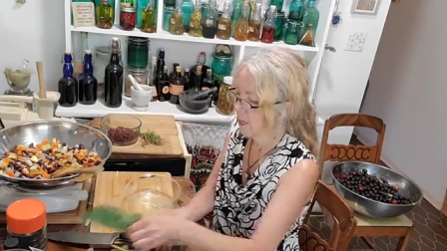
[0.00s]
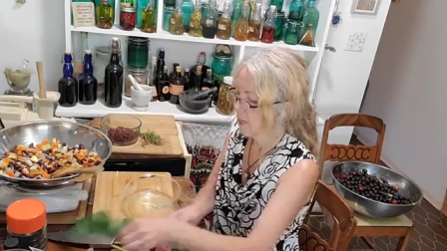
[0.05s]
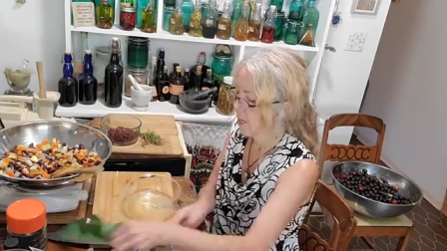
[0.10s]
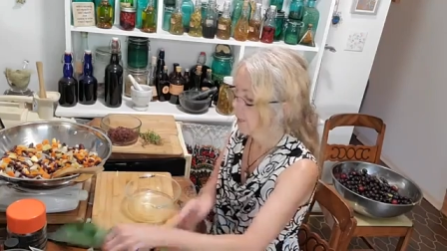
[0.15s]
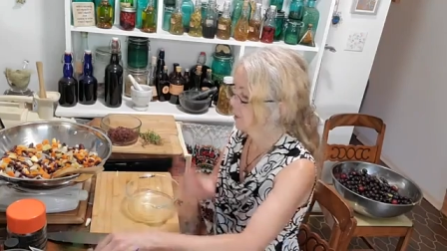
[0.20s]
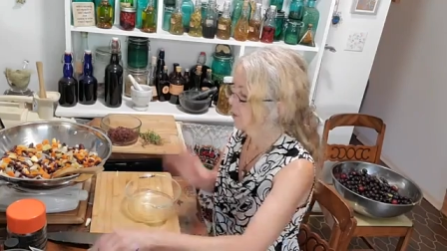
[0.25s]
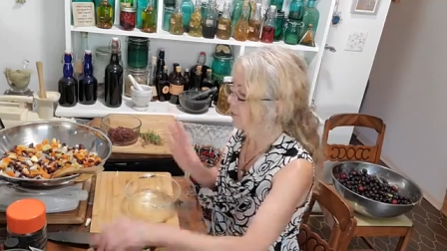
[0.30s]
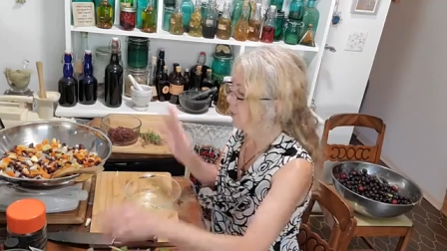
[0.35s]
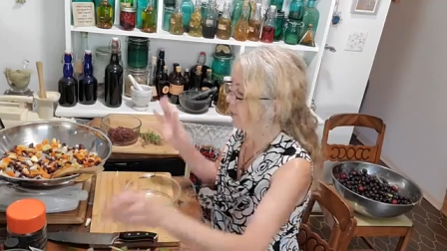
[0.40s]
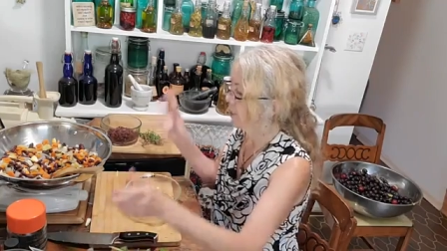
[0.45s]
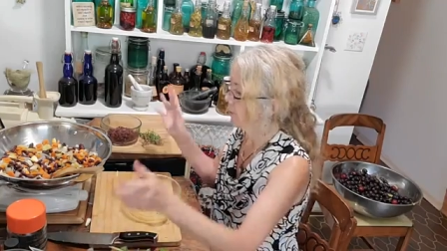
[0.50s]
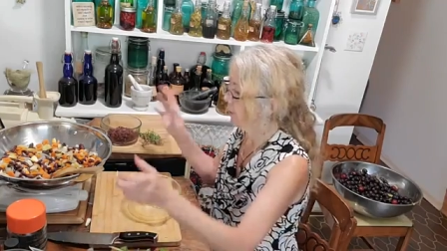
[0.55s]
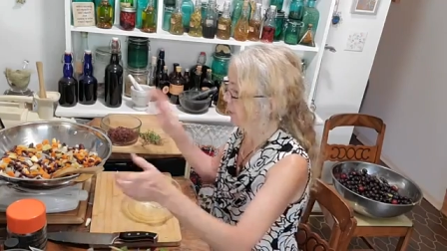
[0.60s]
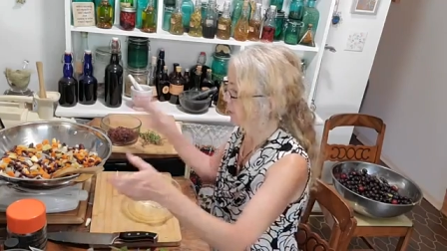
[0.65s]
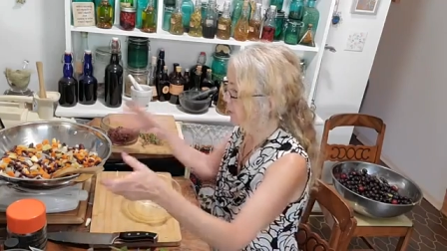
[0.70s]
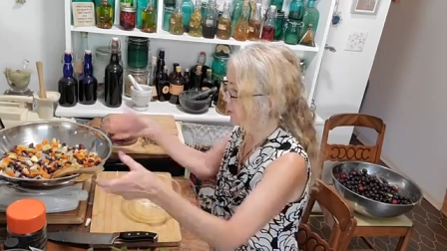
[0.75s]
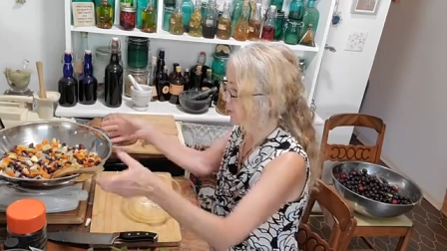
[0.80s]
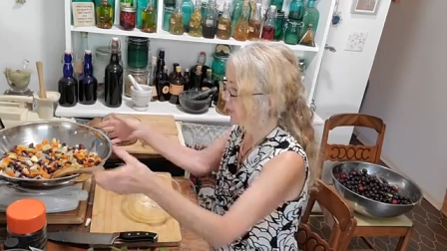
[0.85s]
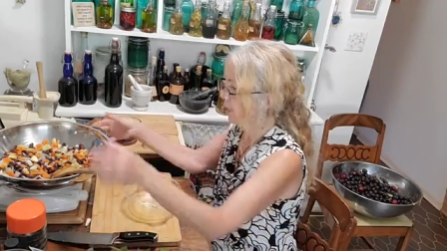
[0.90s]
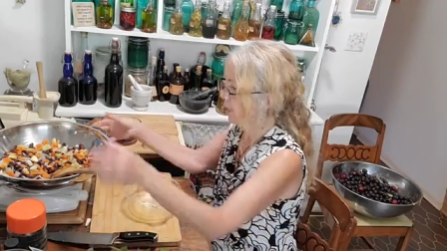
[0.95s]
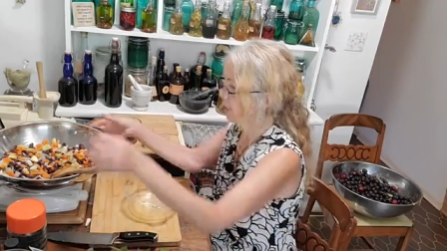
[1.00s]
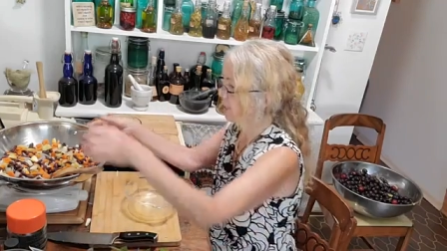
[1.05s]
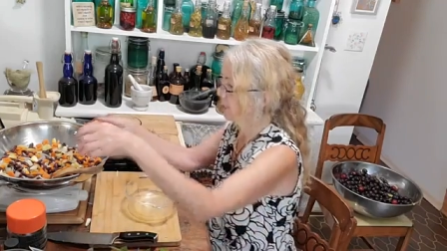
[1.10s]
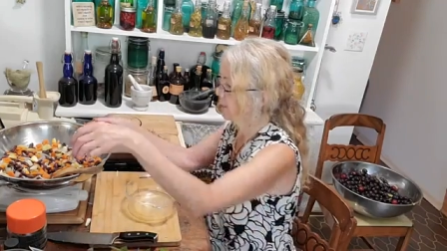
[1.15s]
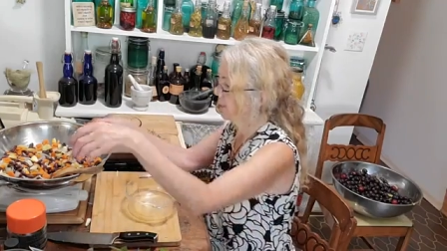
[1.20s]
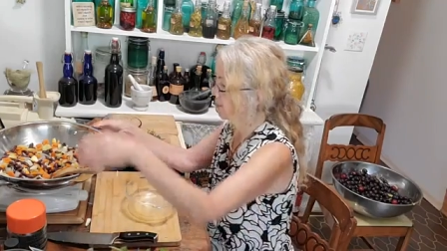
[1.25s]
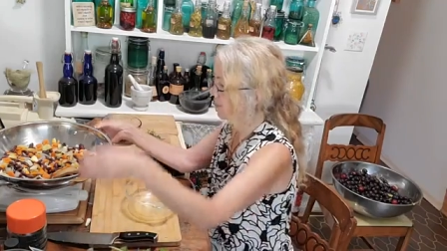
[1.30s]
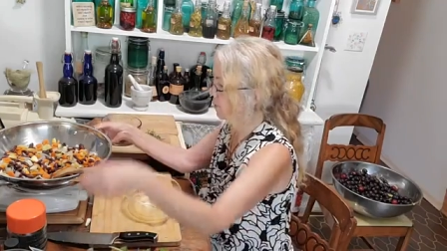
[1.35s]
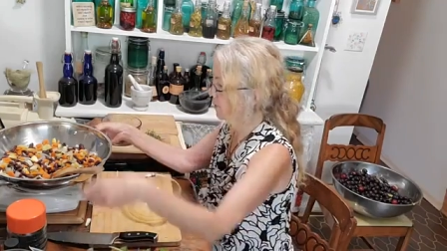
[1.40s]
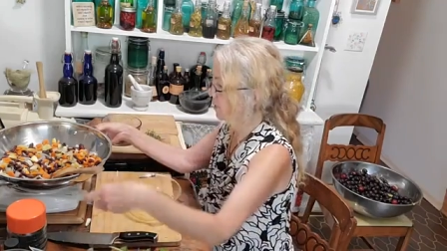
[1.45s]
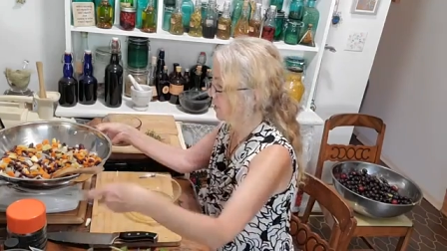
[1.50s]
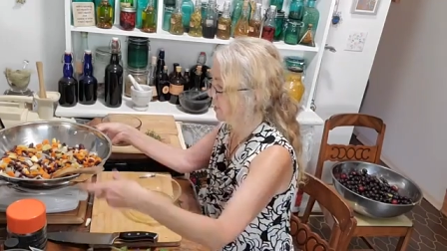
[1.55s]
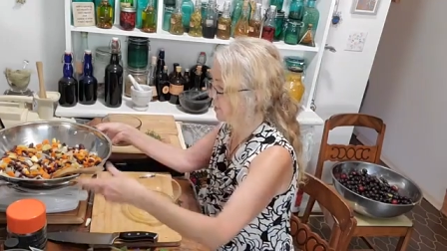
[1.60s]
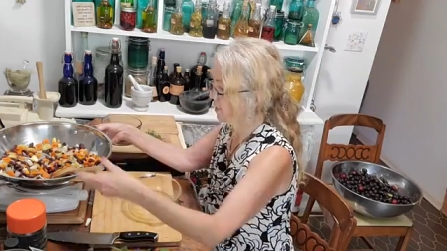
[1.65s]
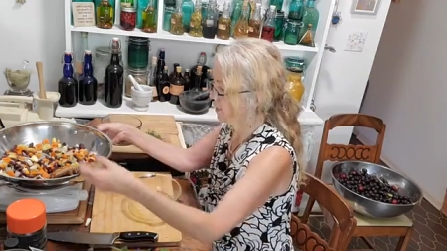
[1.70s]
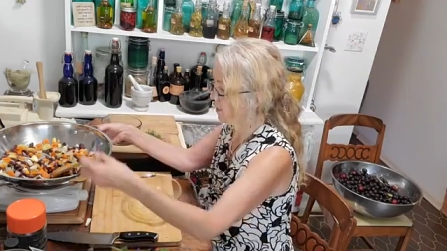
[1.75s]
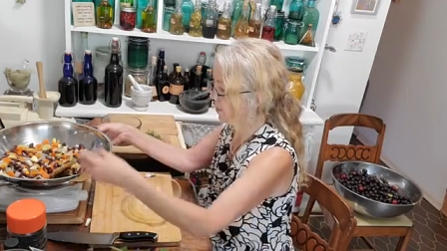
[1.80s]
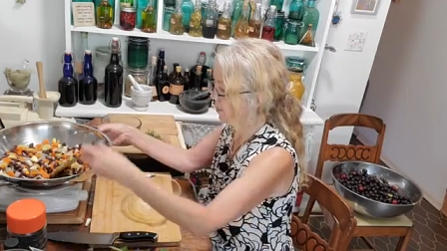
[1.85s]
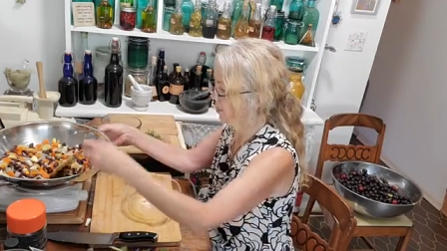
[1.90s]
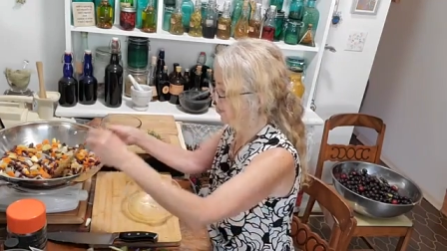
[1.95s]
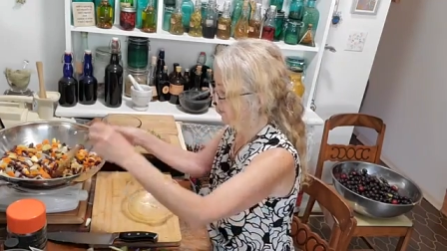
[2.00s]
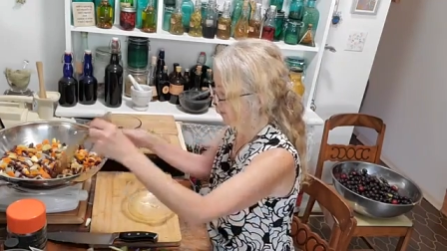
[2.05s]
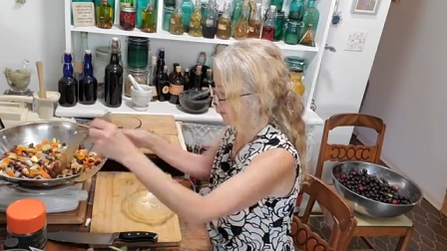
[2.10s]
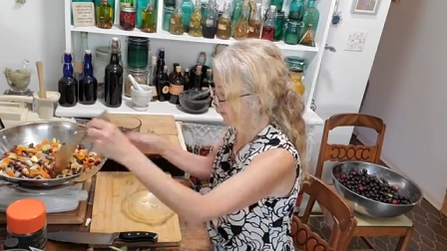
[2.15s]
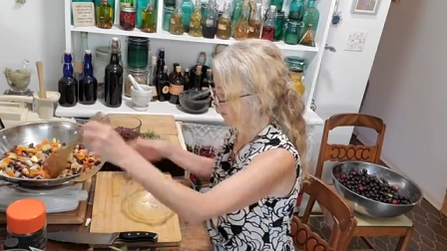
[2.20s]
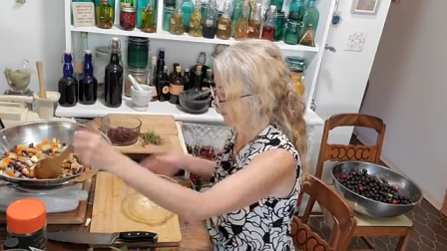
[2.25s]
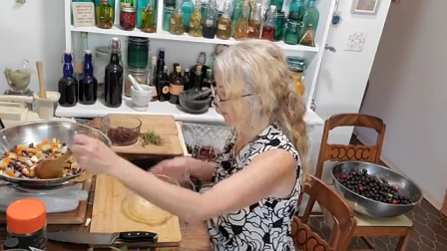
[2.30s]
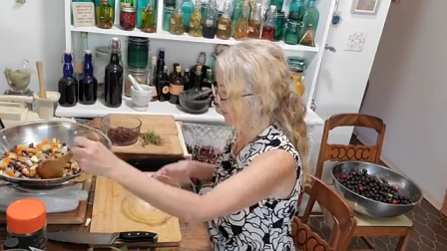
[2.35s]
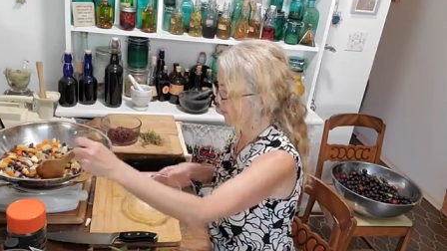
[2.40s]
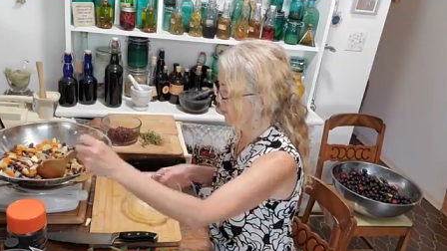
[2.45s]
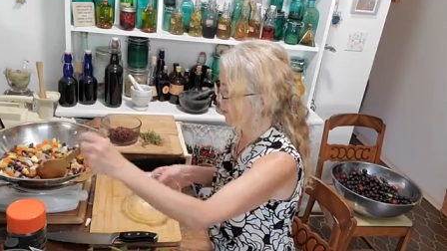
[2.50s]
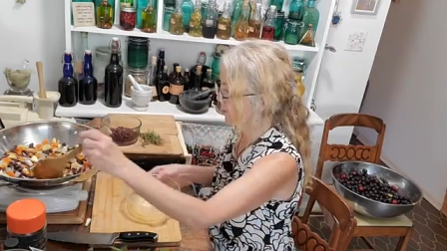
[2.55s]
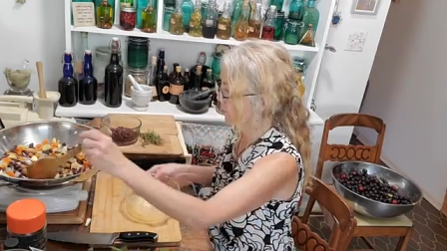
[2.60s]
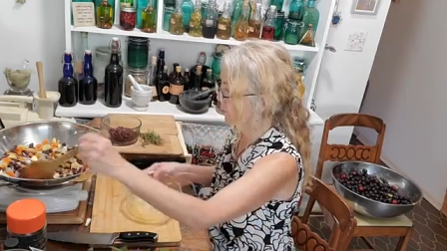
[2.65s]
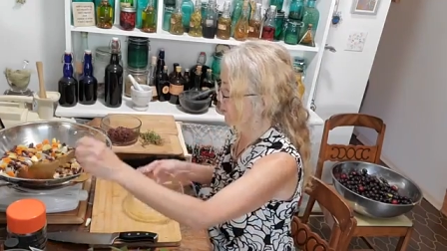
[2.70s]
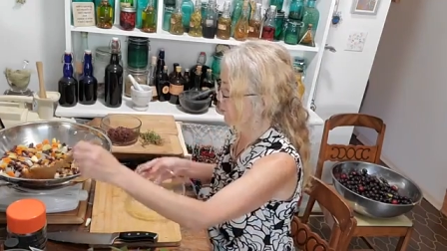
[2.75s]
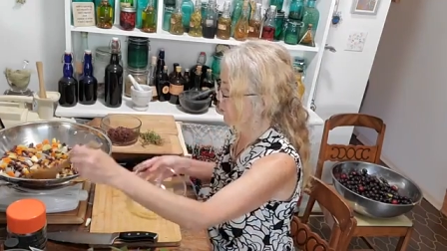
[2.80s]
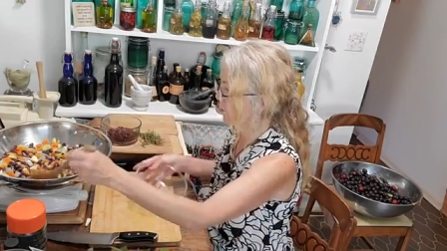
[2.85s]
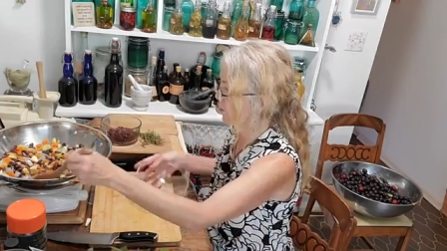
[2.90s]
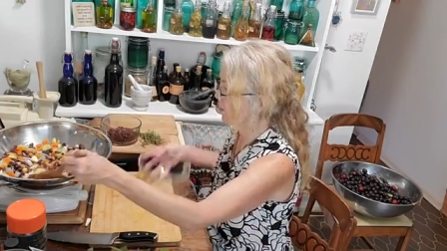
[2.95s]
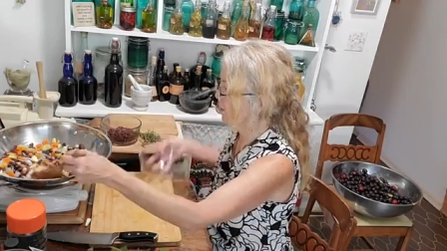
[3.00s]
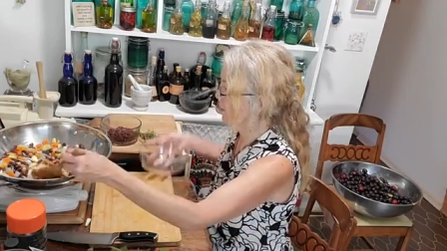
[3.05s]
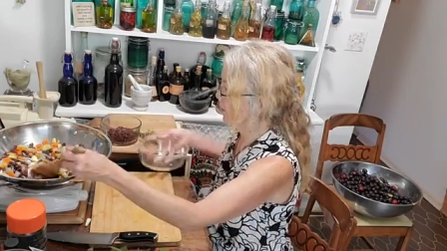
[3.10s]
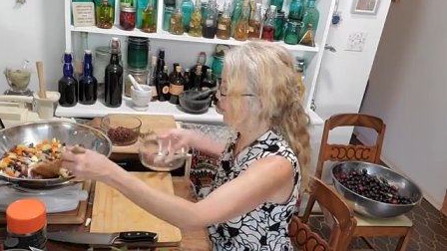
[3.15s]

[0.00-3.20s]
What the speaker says: So anyways, okay, let's do this. Let's switch this